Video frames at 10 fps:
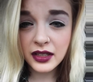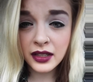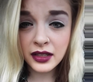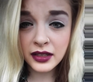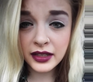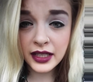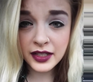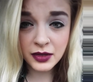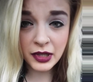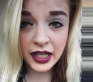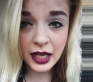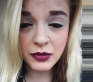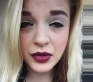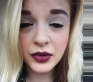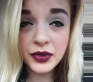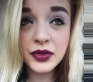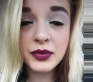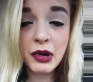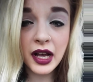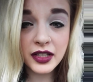The least amount of
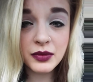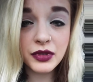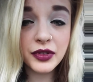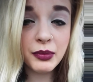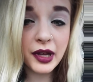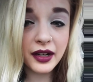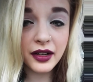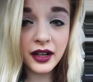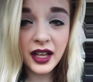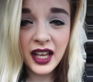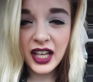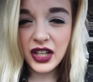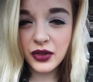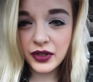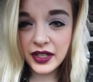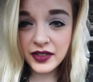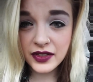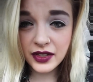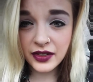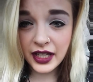chemicals possible, the better. You don't
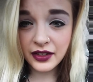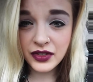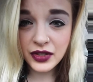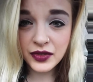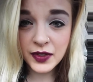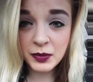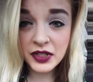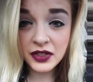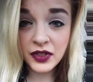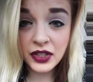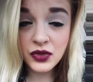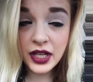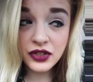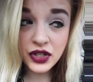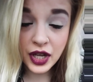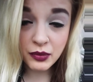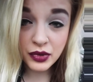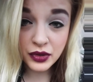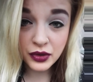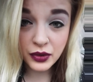necessarily have to use a specific dread
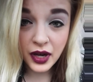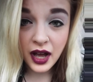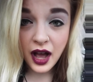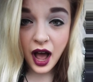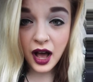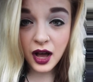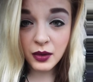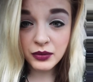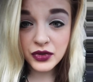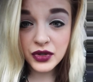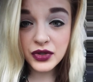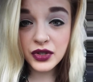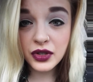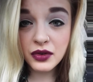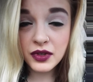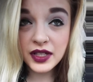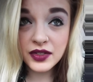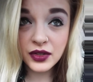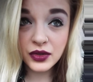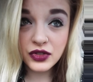shampoo. Just do your
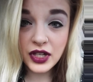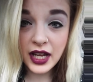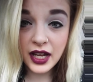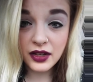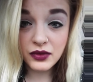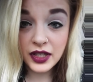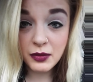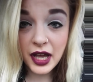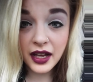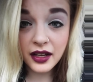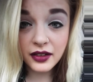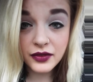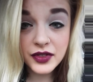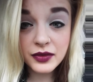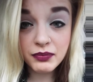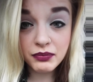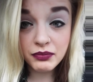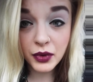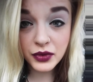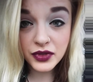research and read the back of
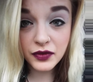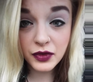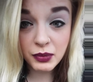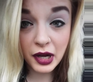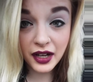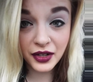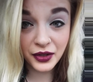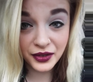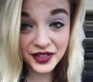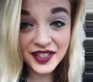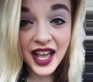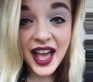most of your bottles